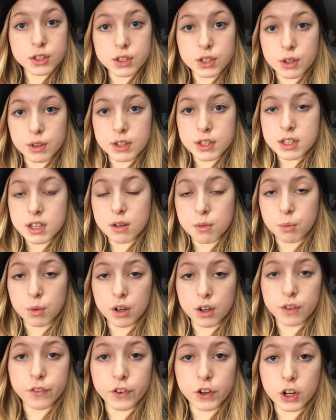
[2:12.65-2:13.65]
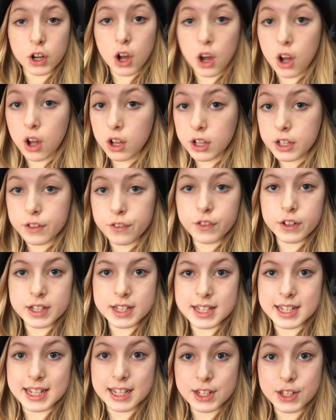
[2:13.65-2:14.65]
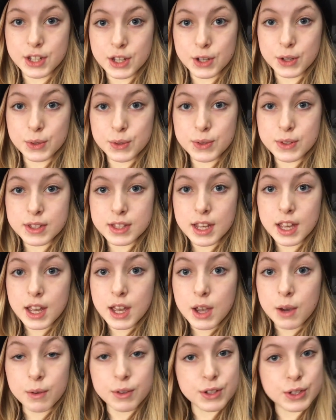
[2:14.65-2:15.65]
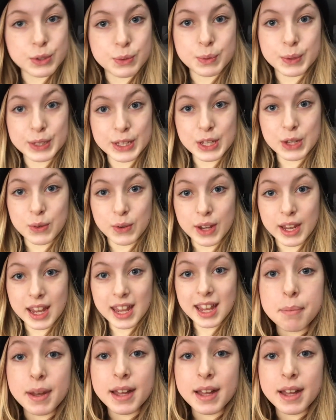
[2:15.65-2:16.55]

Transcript: so this can work for all different skin tones, which is really great.